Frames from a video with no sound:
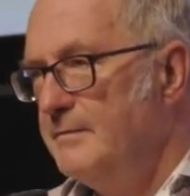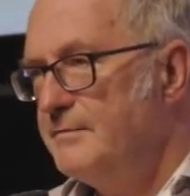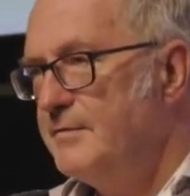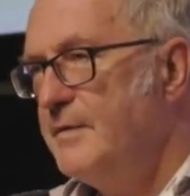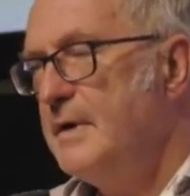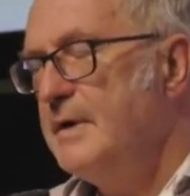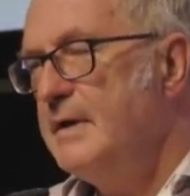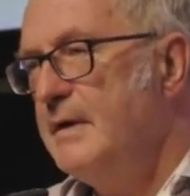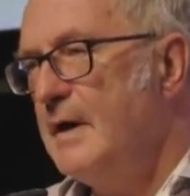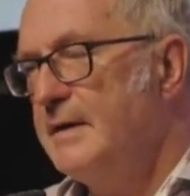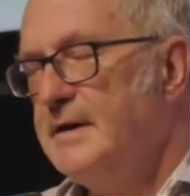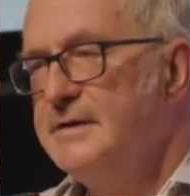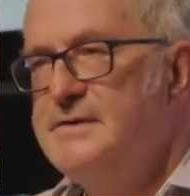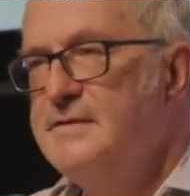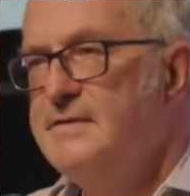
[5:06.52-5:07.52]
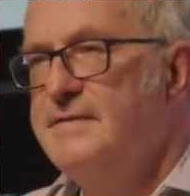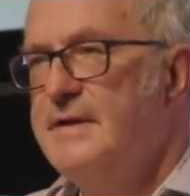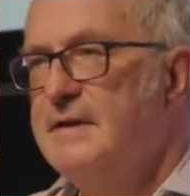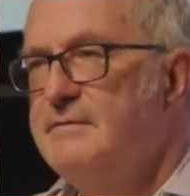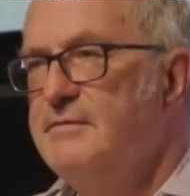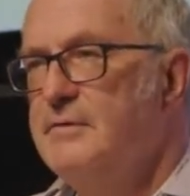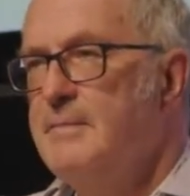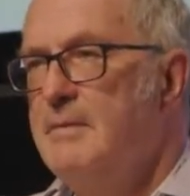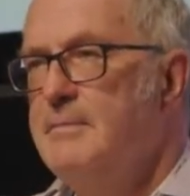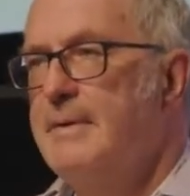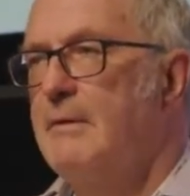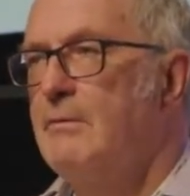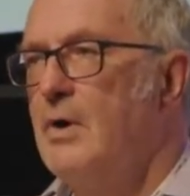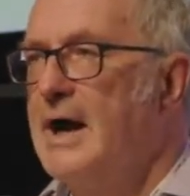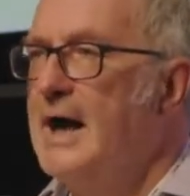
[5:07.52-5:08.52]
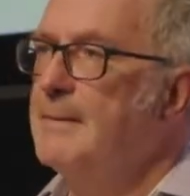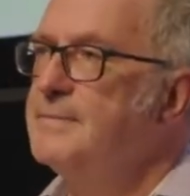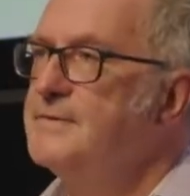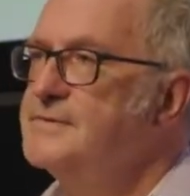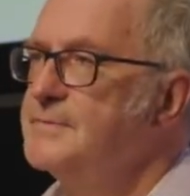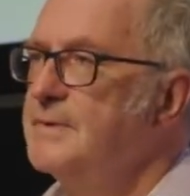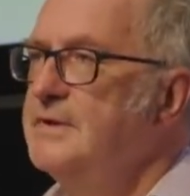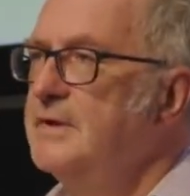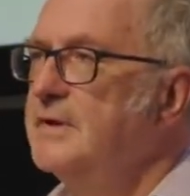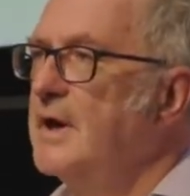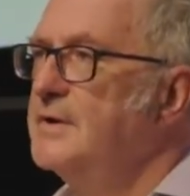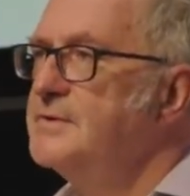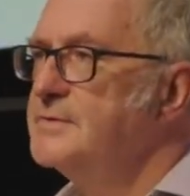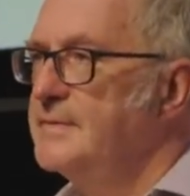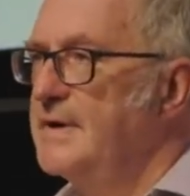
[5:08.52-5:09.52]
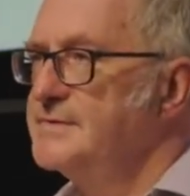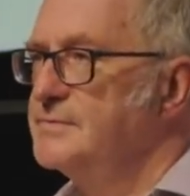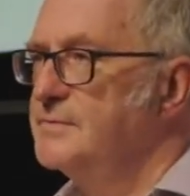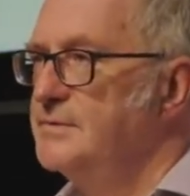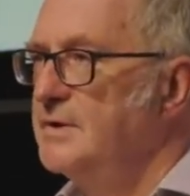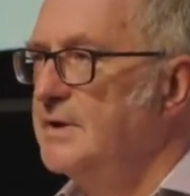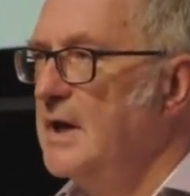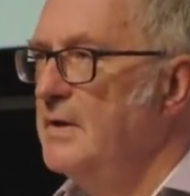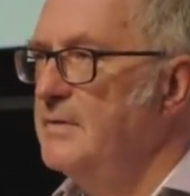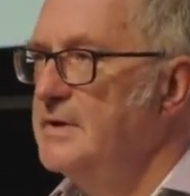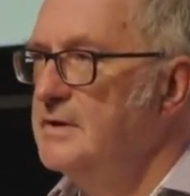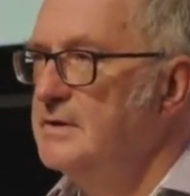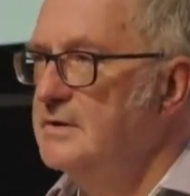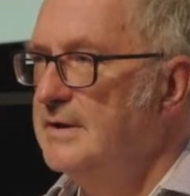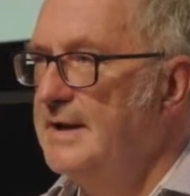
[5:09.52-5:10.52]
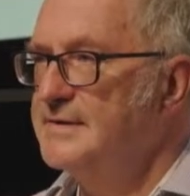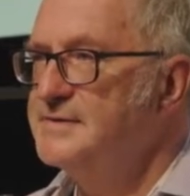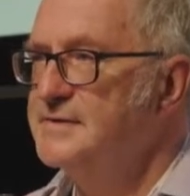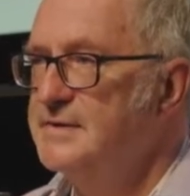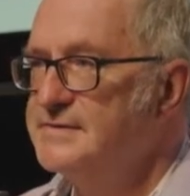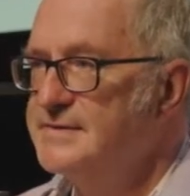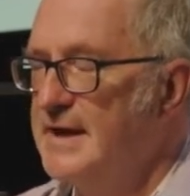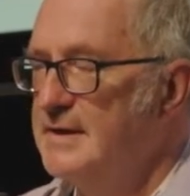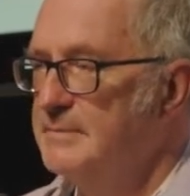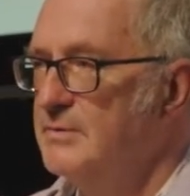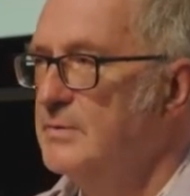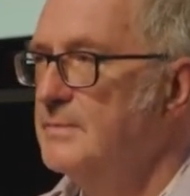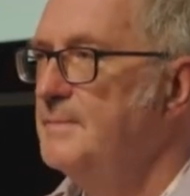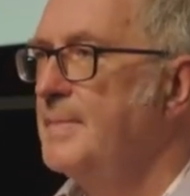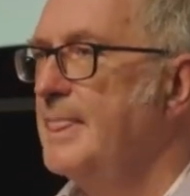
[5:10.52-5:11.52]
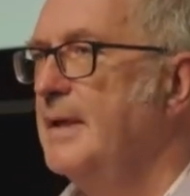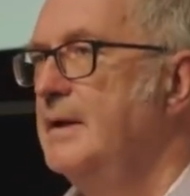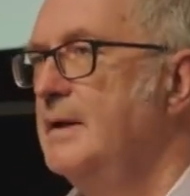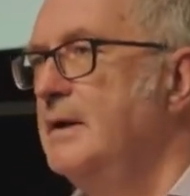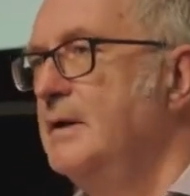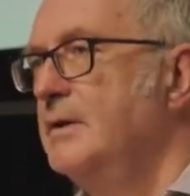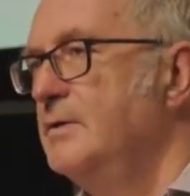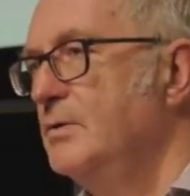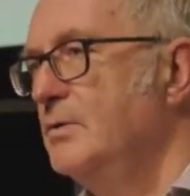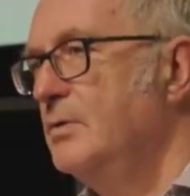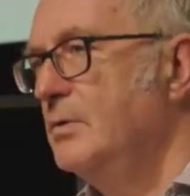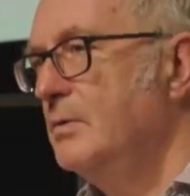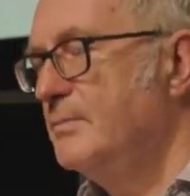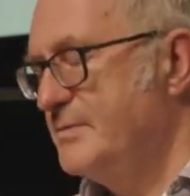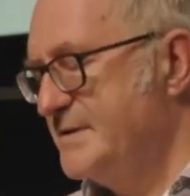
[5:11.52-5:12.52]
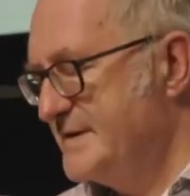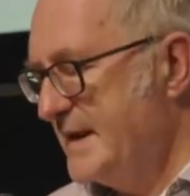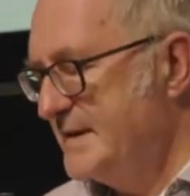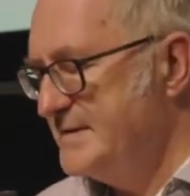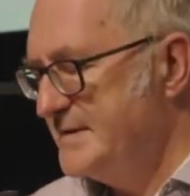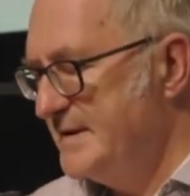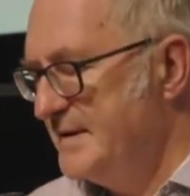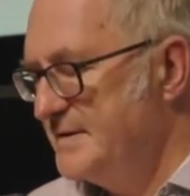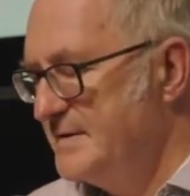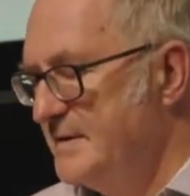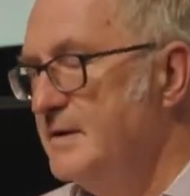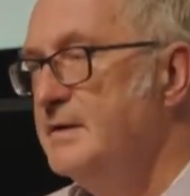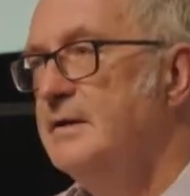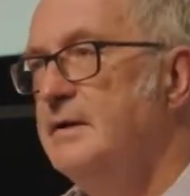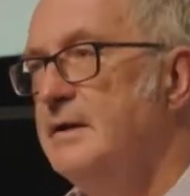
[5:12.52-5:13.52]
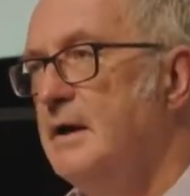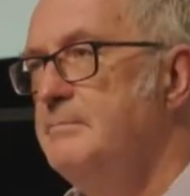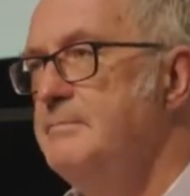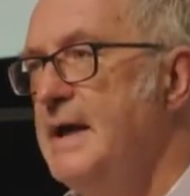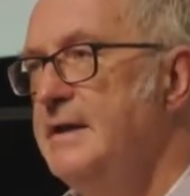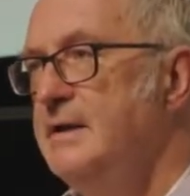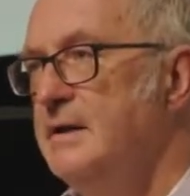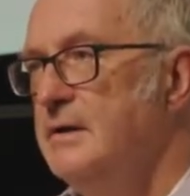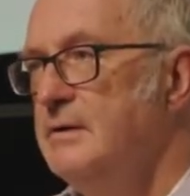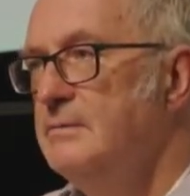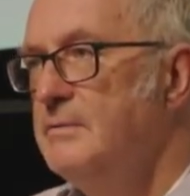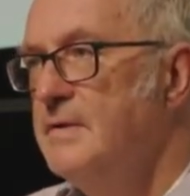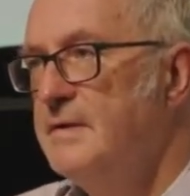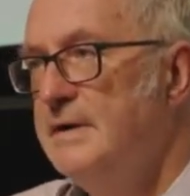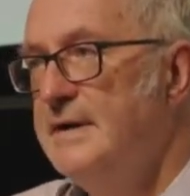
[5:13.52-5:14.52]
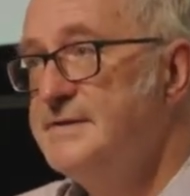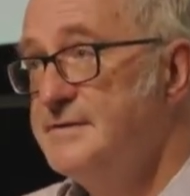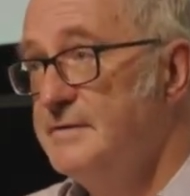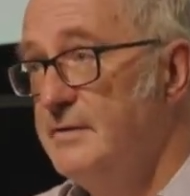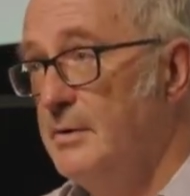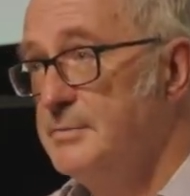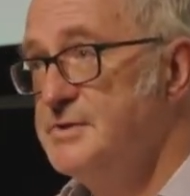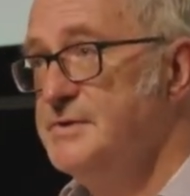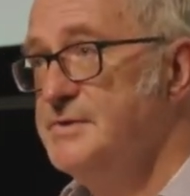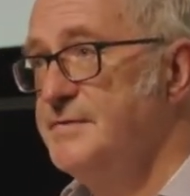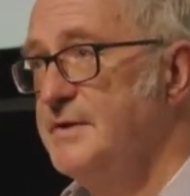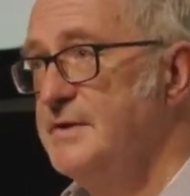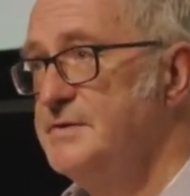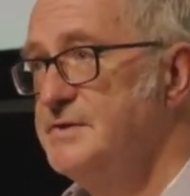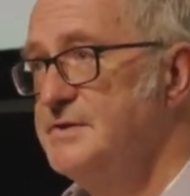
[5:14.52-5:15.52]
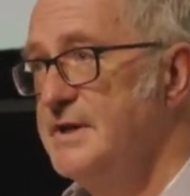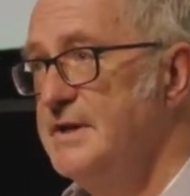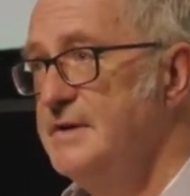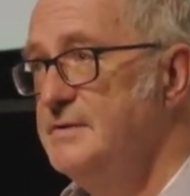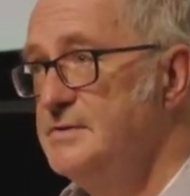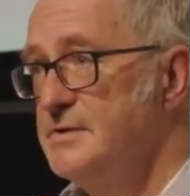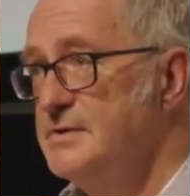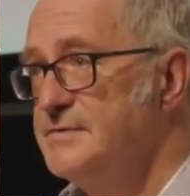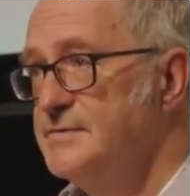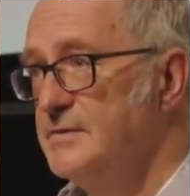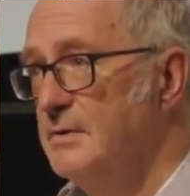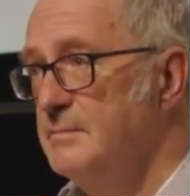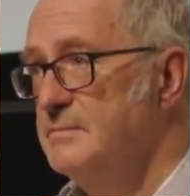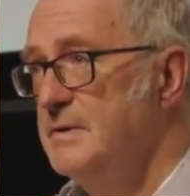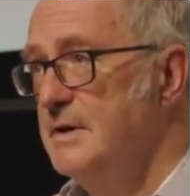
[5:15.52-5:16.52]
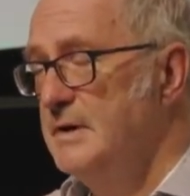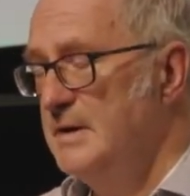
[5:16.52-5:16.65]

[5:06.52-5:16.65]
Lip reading: I'd like you to think for a moment about what happens when you go to a restaurant. You go in, you're led to your table, you're presented a menu with a list of options for you to choose from,